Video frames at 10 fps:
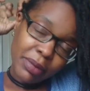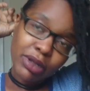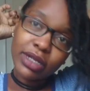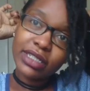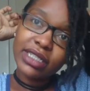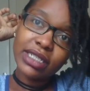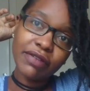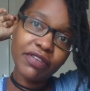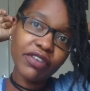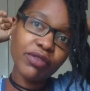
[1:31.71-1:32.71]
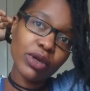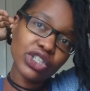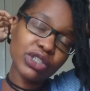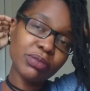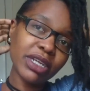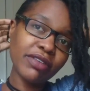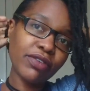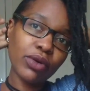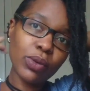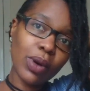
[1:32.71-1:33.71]
Because if you've watched me
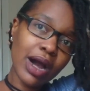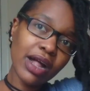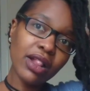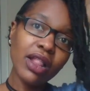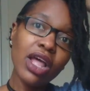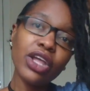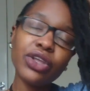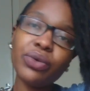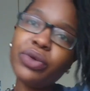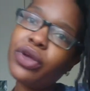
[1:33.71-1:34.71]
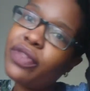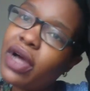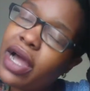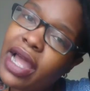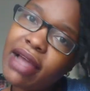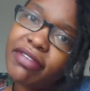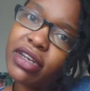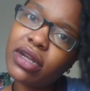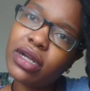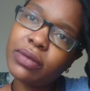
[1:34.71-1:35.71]
for a while, you'll know that I
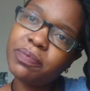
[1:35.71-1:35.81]
haven't